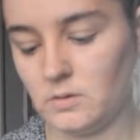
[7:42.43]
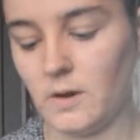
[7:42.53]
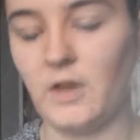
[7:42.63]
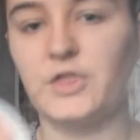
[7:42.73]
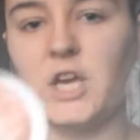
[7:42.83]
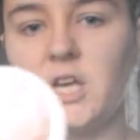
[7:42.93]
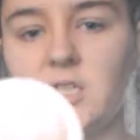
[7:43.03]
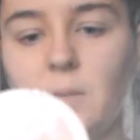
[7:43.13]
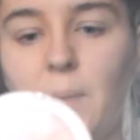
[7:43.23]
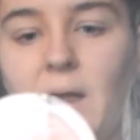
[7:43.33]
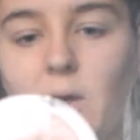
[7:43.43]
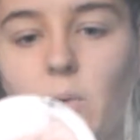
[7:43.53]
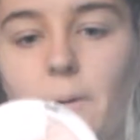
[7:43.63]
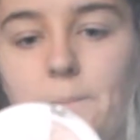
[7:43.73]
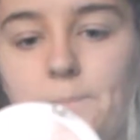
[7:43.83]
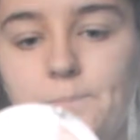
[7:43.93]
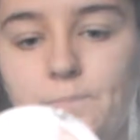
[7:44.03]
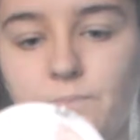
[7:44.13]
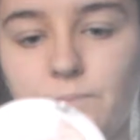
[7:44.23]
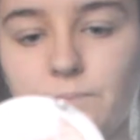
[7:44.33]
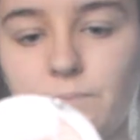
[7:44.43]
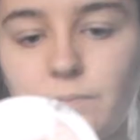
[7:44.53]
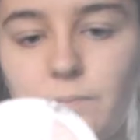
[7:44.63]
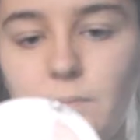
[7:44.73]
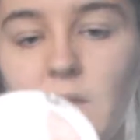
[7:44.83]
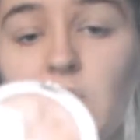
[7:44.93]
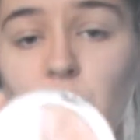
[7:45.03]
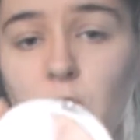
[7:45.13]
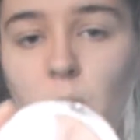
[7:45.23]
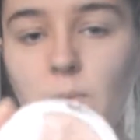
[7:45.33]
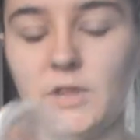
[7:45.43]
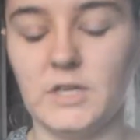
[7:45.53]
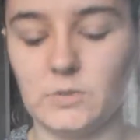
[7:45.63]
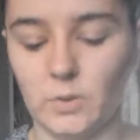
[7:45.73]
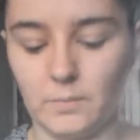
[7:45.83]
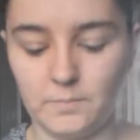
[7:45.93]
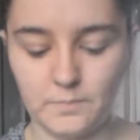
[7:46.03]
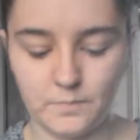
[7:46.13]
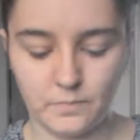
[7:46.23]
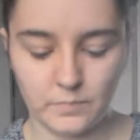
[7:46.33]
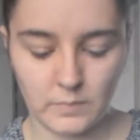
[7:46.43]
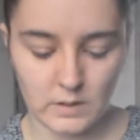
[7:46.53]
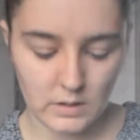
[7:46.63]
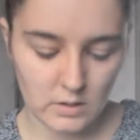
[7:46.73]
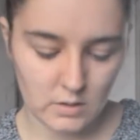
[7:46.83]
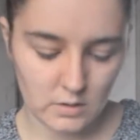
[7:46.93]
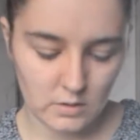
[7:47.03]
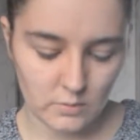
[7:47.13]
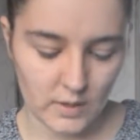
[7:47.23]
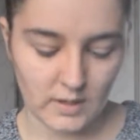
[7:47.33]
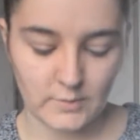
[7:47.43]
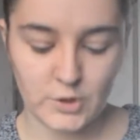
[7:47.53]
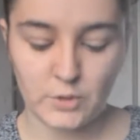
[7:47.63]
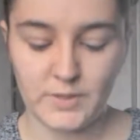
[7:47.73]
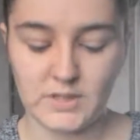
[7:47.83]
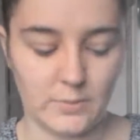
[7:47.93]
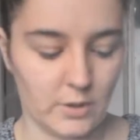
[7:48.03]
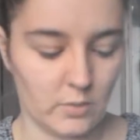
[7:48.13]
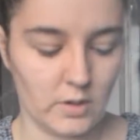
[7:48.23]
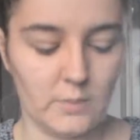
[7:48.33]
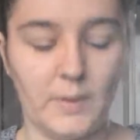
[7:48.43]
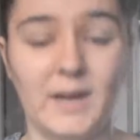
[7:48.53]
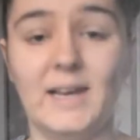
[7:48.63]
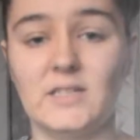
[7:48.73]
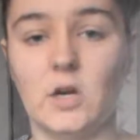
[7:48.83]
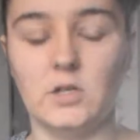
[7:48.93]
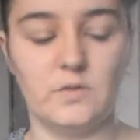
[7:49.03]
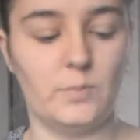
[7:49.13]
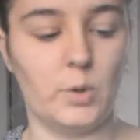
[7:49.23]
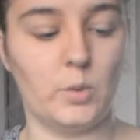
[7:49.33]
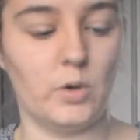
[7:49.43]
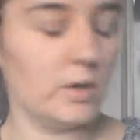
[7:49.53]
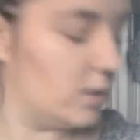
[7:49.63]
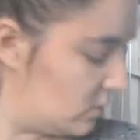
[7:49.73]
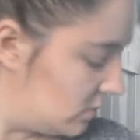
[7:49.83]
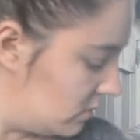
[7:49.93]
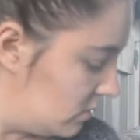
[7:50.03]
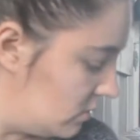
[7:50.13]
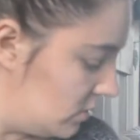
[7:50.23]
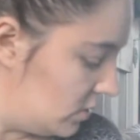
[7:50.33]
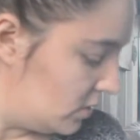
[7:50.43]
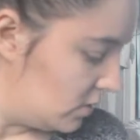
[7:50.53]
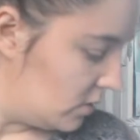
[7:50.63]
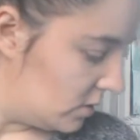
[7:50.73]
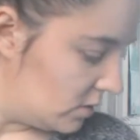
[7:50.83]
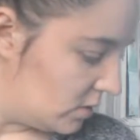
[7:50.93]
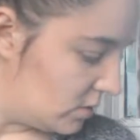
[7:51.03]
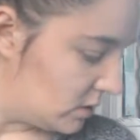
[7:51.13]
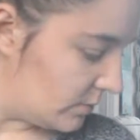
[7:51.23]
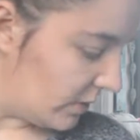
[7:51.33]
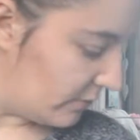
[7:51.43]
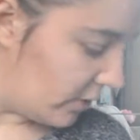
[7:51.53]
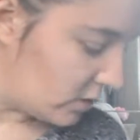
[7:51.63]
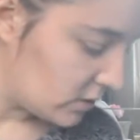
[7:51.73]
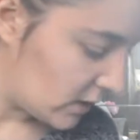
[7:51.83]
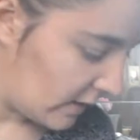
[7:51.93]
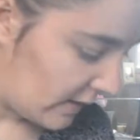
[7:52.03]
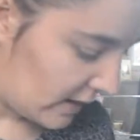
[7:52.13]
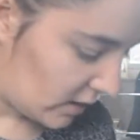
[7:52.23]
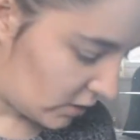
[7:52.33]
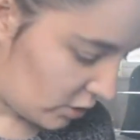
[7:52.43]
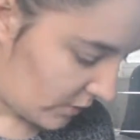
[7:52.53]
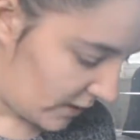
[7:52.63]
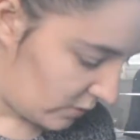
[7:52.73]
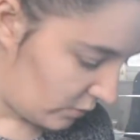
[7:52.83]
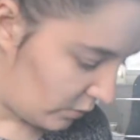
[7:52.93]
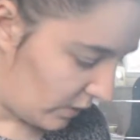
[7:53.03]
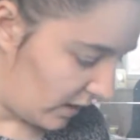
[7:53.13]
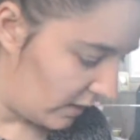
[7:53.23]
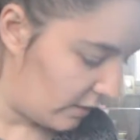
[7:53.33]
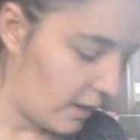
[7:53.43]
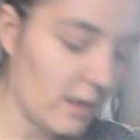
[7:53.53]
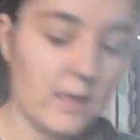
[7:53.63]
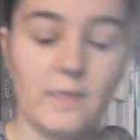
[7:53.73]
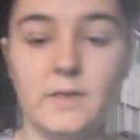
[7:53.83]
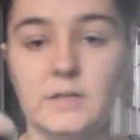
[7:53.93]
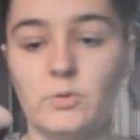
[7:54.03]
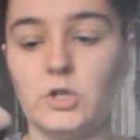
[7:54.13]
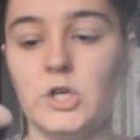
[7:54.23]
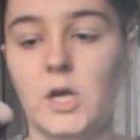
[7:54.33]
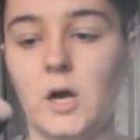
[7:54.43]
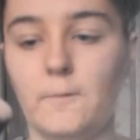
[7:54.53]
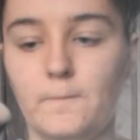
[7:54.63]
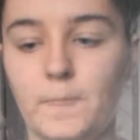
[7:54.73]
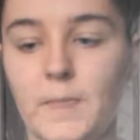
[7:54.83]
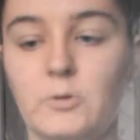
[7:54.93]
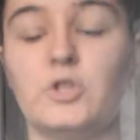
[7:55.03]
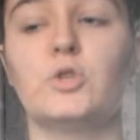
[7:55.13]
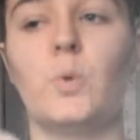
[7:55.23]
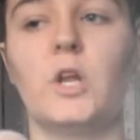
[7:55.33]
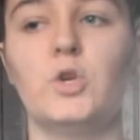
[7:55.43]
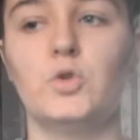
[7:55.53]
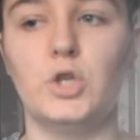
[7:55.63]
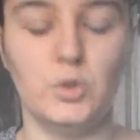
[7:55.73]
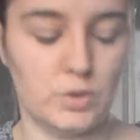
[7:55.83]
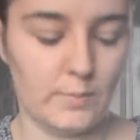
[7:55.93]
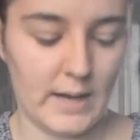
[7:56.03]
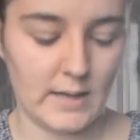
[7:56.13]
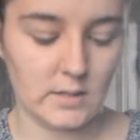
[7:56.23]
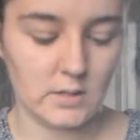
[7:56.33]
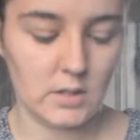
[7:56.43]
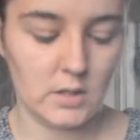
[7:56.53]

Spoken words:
I think it's the pink one, so I go in with this one. Well, I'm assuming it's the pink one. My lid kind of broke on it. It's my fault. And then I go in with this brush here, which is the one I usually use to blend.